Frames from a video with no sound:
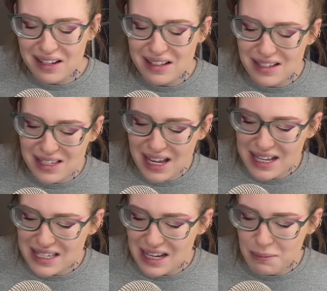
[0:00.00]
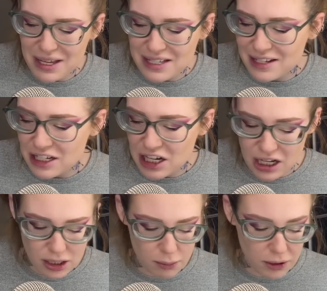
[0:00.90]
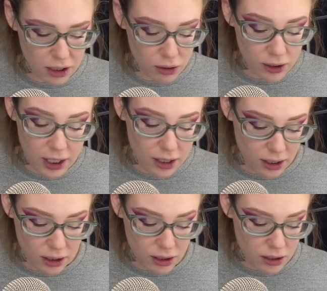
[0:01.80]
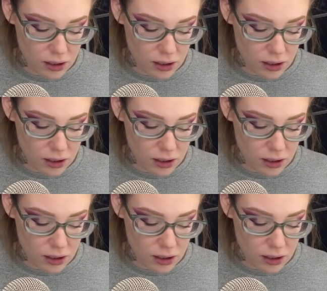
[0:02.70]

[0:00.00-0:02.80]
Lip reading: you disgusting piece of shit, and I'm like, okay.